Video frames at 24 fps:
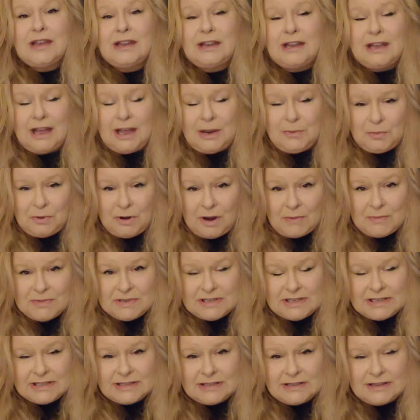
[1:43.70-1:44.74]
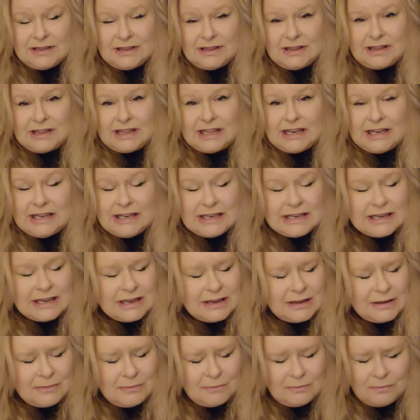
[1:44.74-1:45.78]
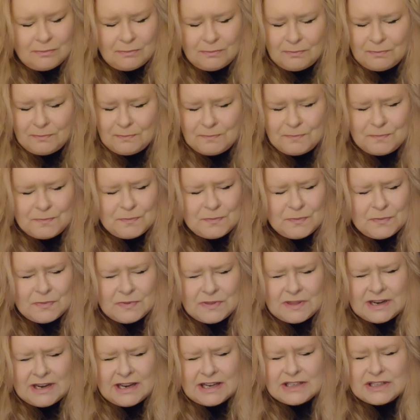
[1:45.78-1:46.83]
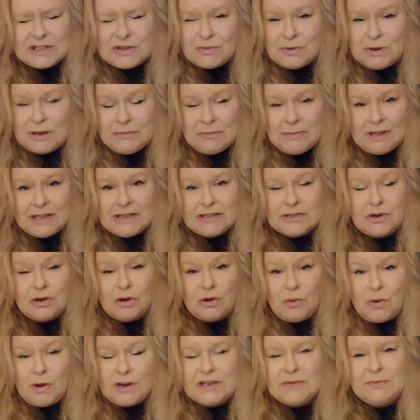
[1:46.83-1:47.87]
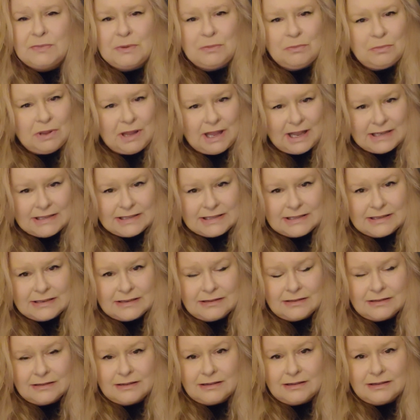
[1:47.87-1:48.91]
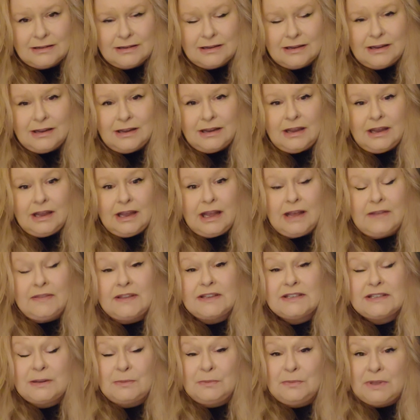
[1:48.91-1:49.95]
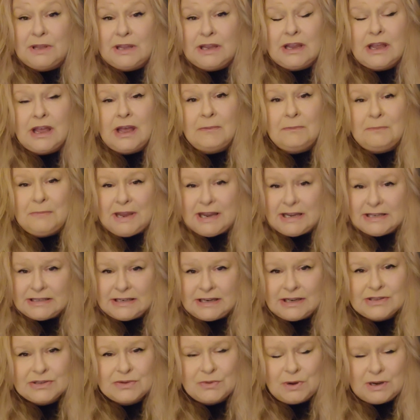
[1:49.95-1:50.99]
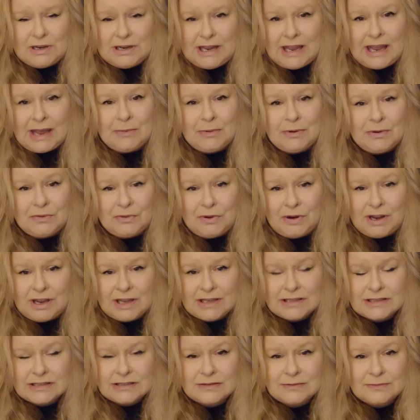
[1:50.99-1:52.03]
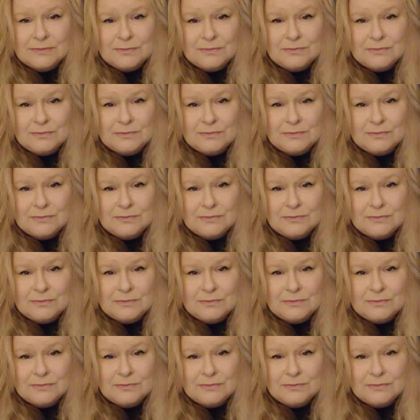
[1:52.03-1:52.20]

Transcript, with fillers: God promises that the next three months are going to be blessed and that something amazing is going to happen for us.